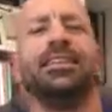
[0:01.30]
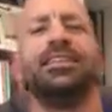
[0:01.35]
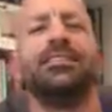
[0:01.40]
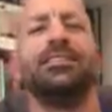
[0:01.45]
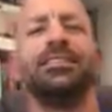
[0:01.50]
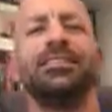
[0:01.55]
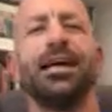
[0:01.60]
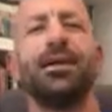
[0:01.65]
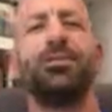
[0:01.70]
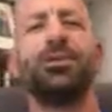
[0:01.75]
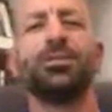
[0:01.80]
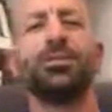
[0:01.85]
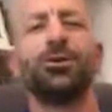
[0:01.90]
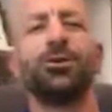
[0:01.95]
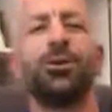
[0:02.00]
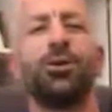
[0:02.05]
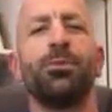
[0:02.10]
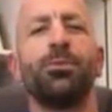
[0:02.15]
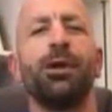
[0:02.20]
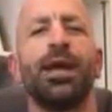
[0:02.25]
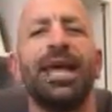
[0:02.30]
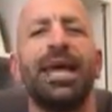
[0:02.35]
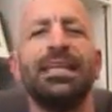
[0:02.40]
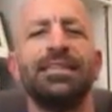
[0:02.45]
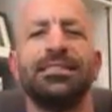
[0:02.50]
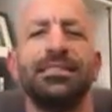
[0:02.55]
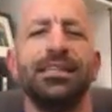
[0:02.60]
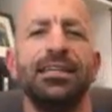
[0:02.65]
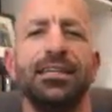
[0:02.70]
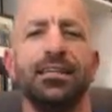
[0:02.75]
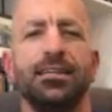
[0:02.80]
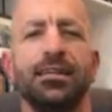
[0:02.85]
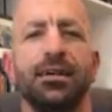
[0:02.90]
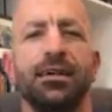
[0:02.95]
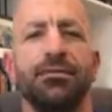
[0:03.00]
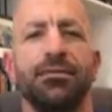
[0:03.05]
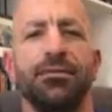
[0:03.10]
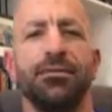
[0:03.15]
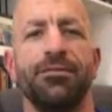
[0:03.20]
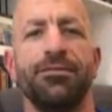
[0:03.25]
This is episode number 18
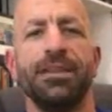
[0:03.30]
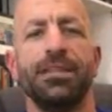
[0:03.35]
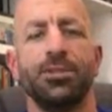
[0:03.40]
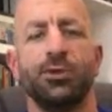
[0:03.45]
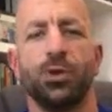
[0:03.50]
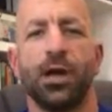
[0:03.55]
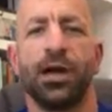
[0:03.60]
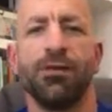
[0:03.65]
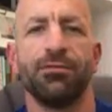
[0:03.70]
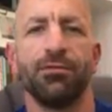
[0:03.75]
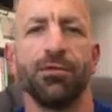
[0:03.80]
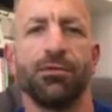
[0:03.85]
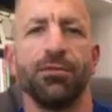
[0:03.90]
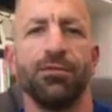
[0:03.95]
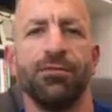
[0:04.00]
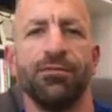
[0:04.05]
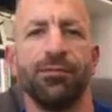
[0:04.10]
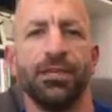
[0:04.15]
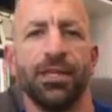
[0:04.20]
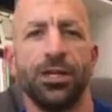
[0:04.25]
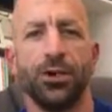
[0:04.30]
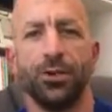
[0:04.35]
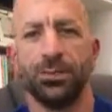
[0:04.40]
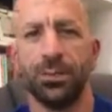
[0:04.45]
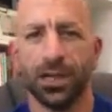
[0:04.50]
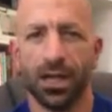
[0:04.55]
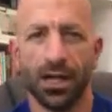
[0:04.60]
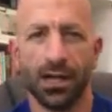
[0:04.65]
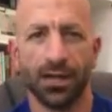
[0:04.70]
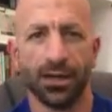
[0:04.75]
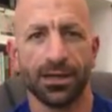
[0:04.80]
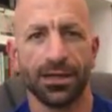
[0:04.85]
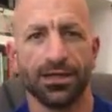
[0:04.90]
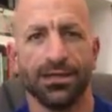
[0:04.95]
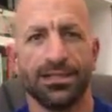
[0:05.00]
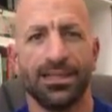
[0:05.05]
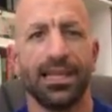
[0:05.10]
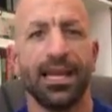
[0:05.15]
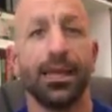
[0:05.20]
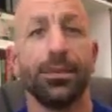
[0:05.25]
of the Fit Traveler video blog.
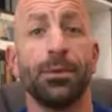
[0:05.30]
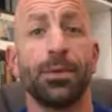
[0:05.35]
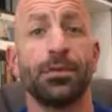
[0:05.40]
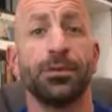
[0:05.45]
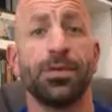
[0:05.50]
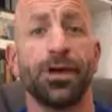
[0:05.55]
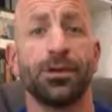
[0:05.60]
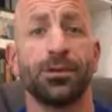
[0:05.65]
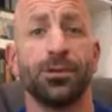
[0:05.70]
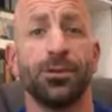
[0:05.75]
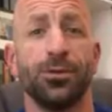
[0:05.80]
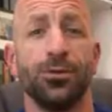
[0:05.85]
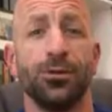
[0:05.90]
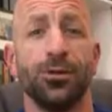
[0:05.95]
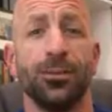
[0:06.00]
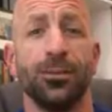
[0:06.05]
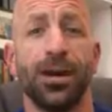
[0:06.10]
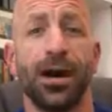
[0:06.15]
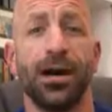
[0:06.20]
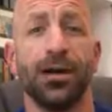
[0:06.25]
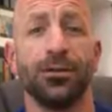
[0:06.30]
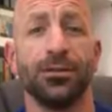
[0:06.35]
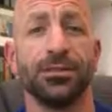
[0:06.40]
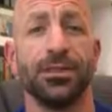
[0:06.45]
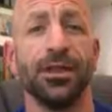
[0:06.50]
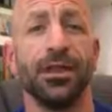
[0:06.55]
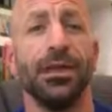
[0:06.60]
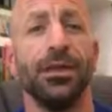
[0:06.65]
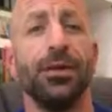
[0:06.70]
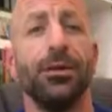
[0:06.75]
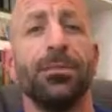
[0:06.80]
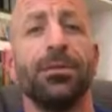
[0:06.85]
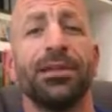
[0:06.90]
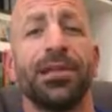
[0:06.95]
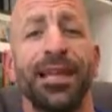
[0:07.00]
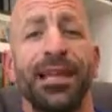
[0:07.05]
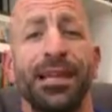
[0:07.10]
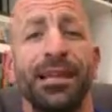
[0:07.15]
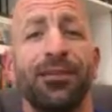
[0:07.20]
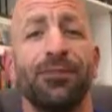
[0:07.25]
Today I'm going to talk to you about
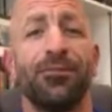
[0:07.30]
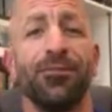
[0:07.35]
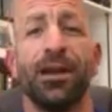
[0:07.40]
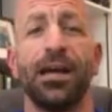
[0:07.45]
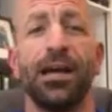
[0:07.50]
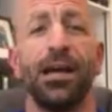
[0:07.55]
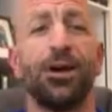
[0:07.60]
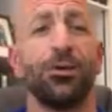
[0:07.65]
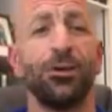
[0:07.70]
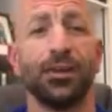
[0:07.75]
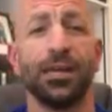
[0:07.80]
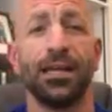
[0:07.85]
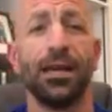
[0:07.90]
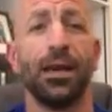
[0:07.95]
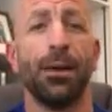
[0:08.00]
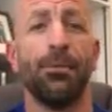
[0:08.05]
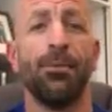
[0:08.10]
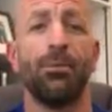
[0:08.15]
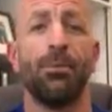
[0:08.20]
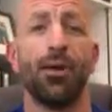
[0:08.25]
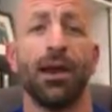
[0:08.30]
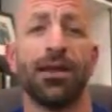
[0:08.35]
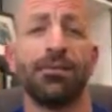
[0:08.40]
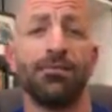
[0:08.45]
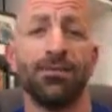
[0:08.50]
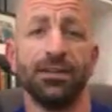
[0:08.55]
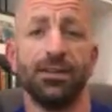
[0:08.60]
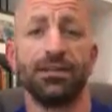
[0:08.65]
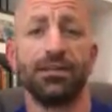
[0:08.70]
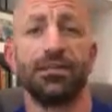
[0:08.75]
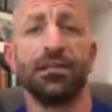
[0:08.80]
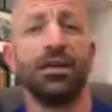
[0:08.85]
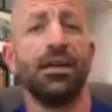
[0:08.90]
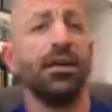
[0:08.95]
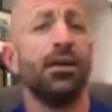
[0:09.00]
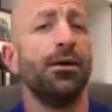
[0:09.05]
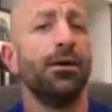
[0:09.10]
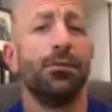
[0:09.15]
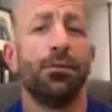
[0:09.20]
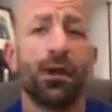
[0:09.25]
planning for a healthy breakfast.
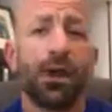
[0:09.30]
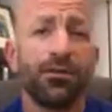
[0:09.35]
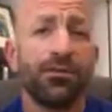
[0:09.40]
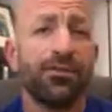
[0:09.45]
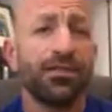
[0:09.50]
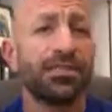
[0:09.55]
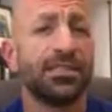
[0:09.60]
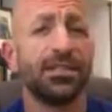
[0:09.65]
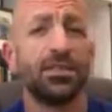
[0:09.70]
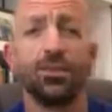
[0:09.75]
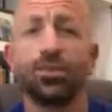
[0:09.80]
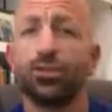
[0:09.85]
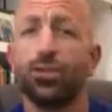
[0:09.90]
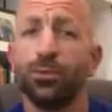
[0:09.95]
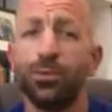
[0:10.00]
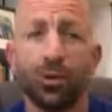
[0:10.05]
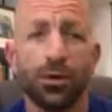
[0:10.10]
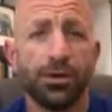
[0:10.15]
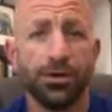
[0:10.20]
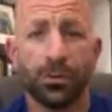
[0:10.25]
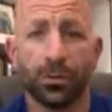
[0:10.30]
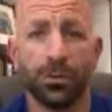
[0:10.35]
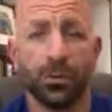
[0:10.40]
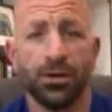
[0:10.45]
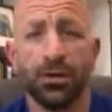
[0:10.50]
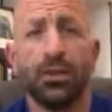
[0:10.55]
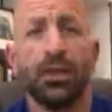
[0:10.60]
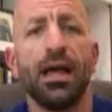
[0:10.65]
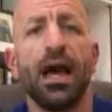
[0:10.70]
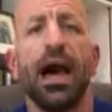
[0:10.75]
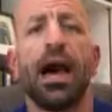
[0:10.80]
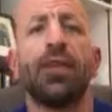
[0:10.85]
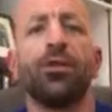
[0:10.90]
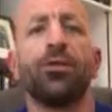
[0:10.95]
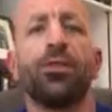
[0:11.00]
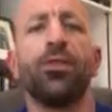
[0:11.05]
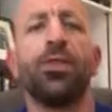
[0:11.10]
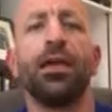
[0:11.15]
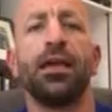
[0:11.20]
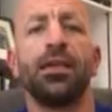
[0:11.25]
Breakfast is super important. I
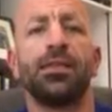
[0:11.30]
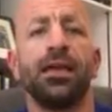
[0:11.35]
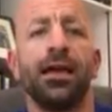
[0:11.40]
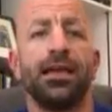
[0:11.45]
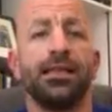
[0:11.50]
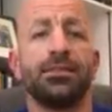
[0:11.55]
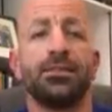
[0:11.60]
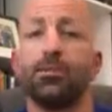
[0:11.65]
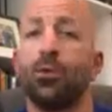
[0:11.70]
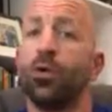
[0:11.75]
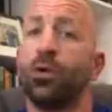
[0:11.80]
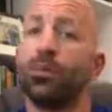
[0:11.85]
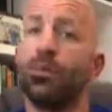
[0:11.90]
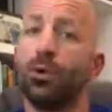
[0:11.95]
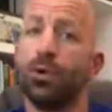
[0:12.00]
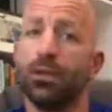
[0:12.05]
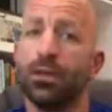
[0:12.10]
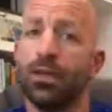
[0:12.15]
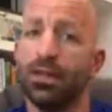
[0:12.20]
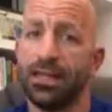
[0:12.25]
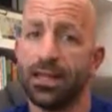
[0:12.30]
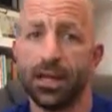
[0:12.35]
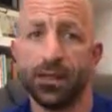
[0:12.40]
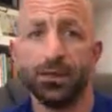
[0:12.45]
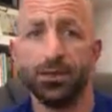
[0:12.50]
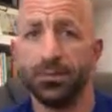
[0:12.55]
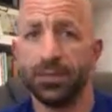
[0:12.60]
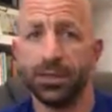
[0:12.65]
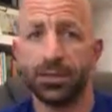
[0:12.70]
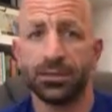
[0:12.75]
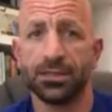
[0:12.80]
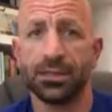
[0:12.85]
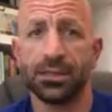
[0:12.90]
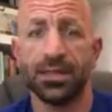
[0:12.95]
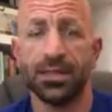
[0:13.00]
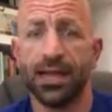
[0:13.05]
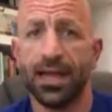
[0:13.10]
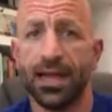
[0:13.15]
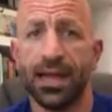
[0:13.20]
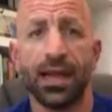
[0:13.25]
don't think that it's more important than the other meals in the
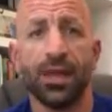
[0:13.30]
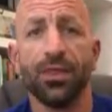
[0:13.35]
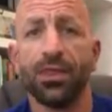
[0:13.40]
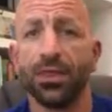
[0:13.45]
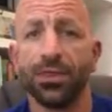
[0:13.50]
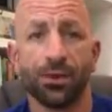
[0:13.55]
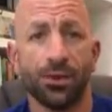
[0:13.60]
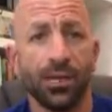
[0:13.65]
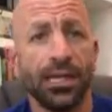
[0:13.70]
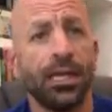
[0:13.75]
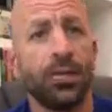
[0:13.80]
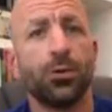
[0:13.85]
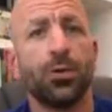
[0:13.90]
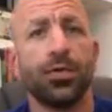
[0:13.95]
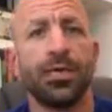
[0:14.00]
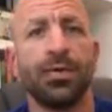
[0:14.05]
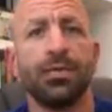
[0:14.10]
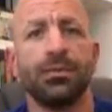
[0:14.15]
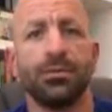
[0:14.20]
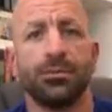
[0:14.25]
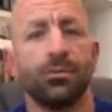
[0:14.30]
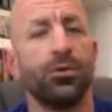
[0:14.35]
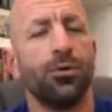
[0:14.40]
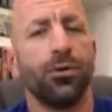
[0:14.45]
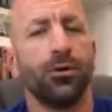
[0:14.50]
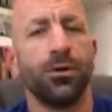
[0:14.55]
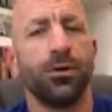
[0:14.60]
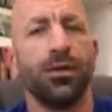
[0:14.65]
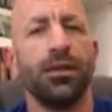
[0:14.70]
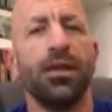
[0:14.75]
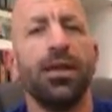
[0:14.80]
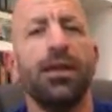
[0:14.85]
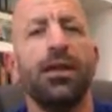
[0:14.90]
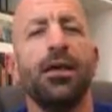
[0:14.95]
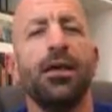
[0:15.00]
day. I think they're equally as important,